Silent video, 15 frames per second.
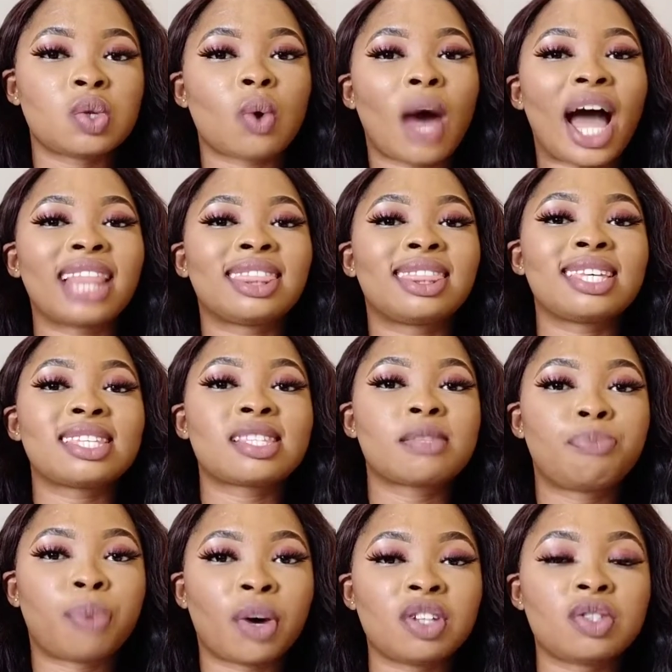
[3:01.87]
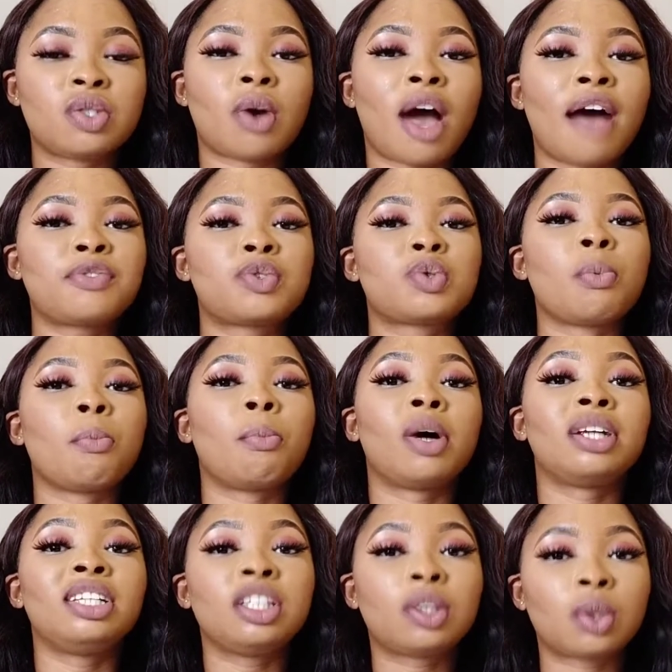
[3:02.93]
So at this point, you have to
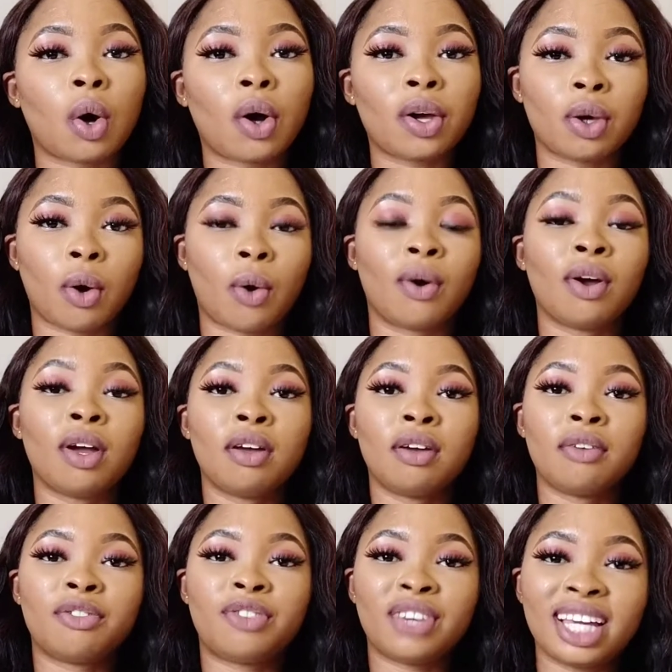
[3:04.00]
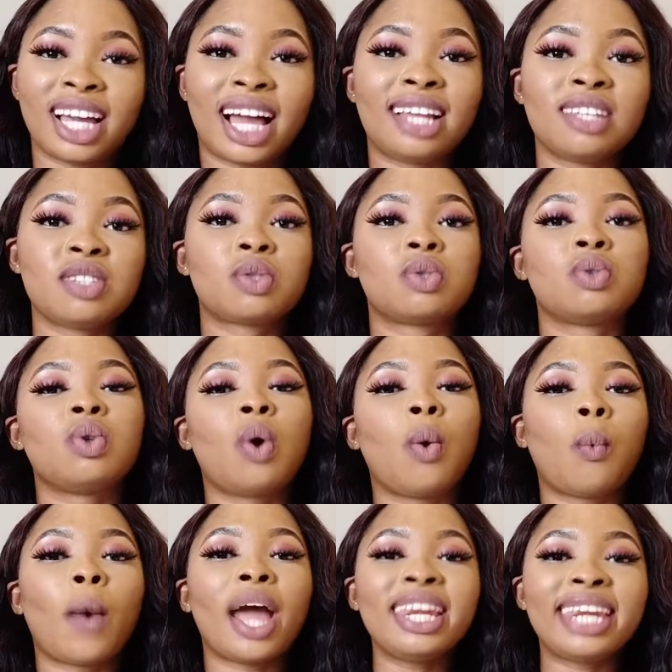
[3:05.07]
monitor your fingerlings to
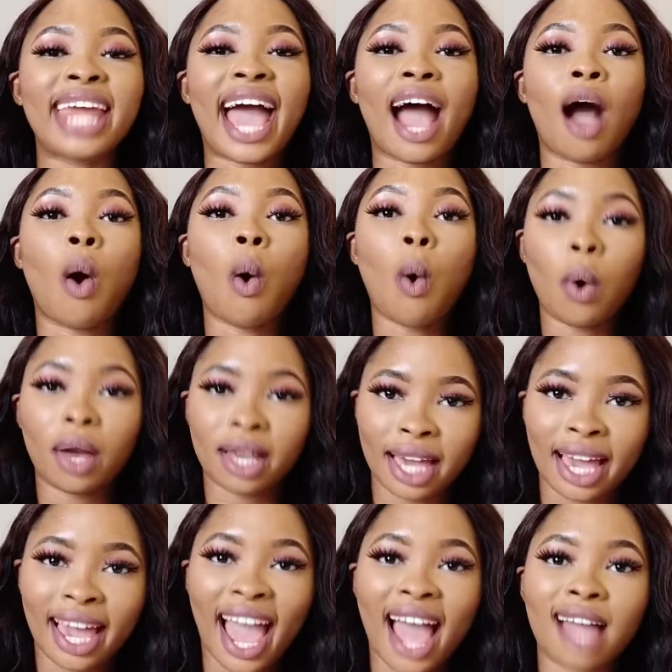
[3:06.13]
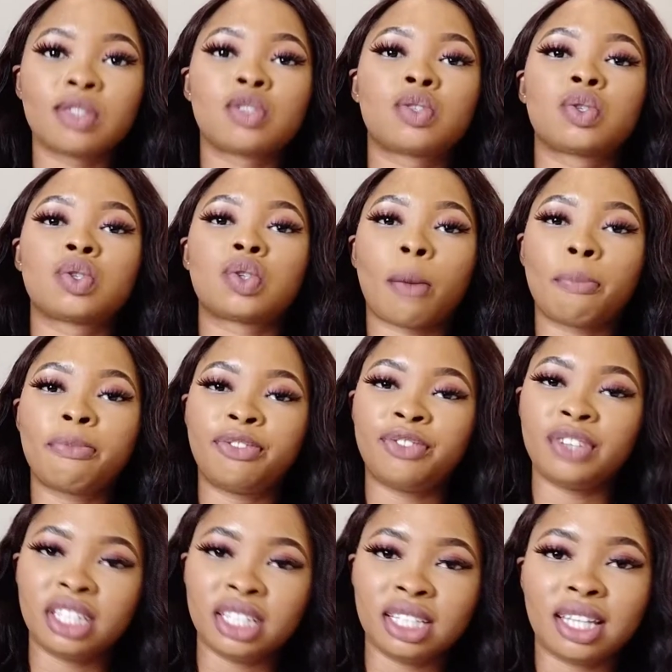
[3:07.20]
know when they are okay and stop
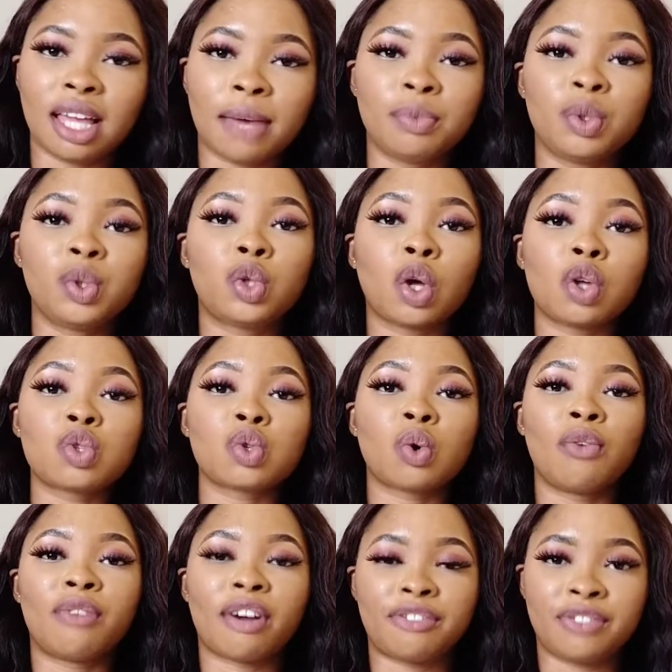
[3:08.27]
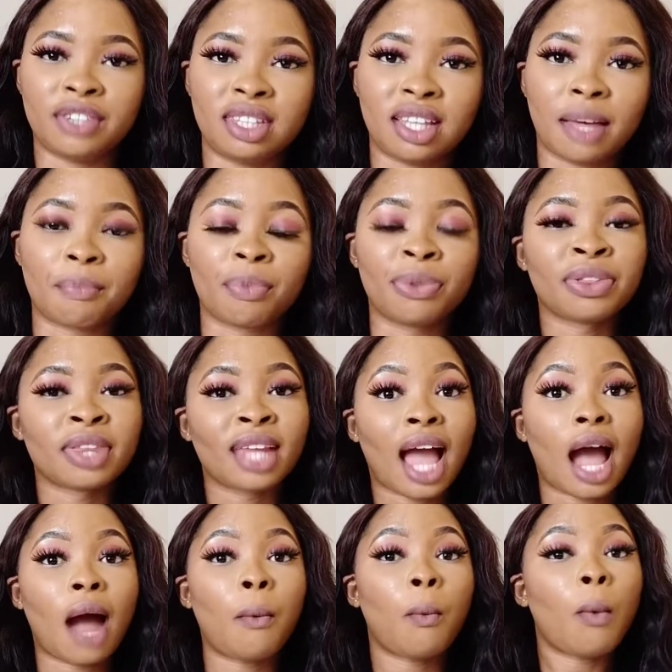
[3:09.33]
feeding them. You don't overfeed them.
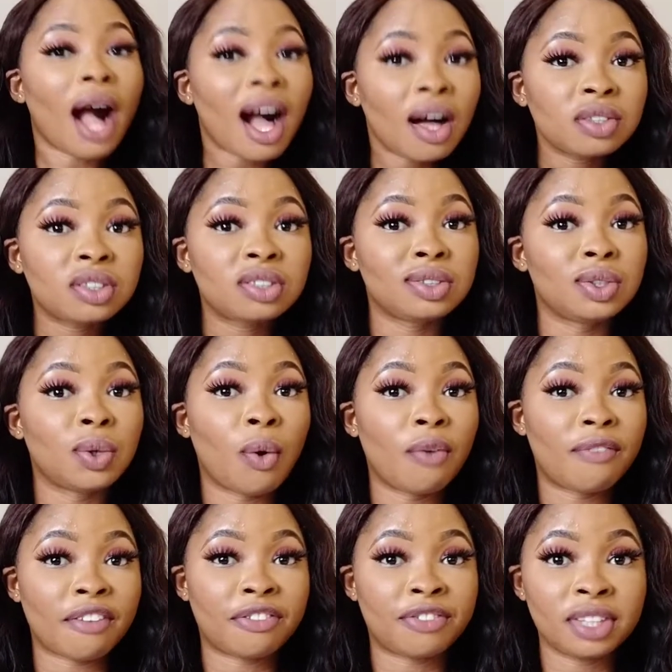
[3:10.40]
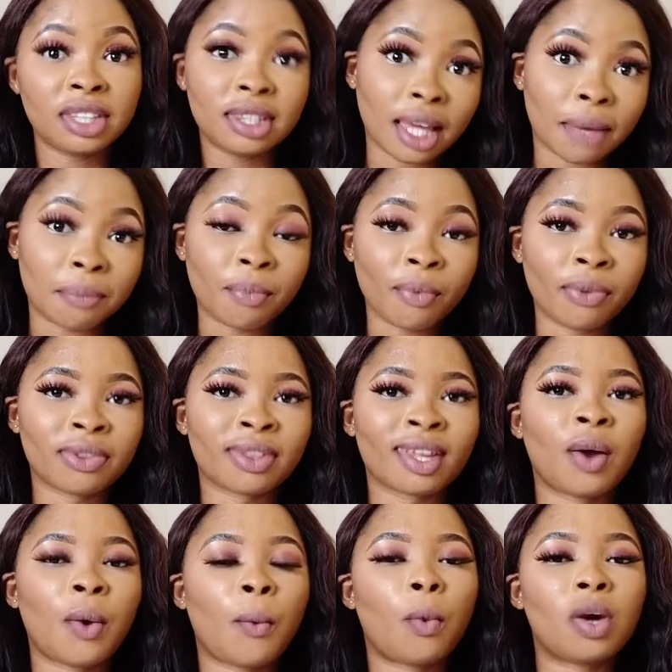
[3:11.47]
And whilst you overfeed them,
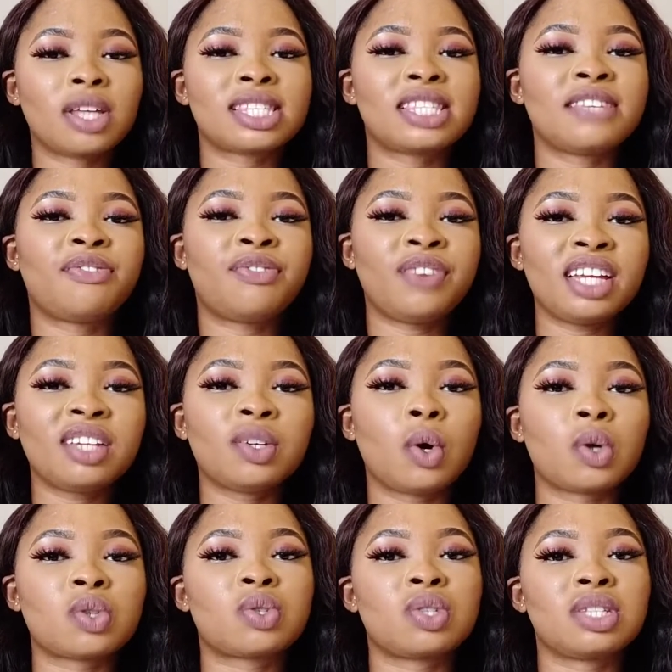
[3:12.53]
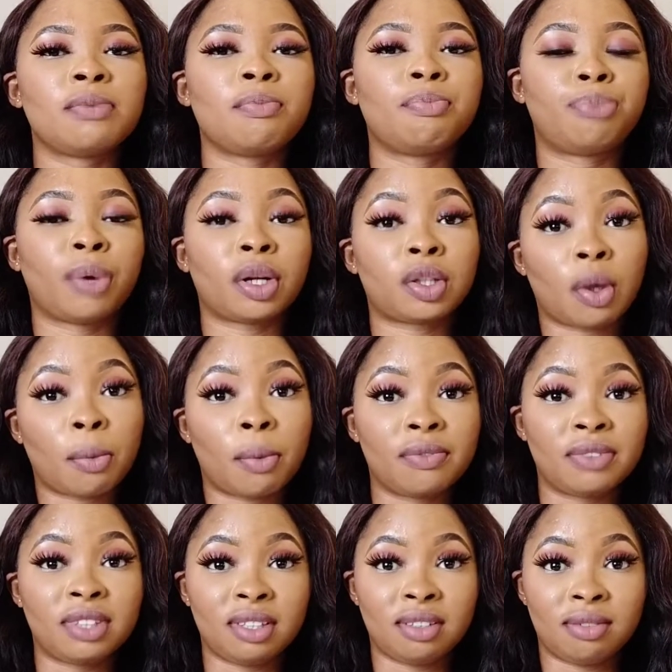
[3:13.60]
once the feed goes to the bottom of